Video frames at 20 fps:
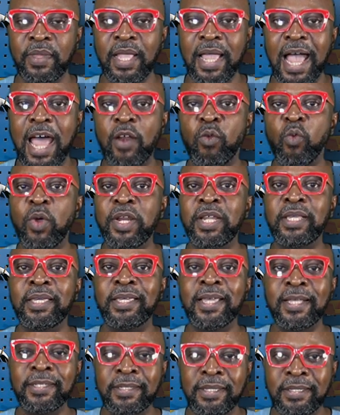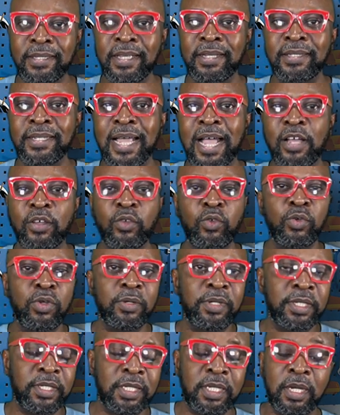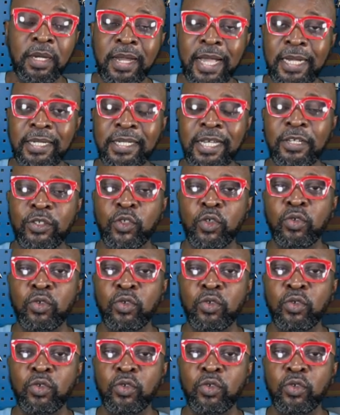And when it gets disentangled or disconnected,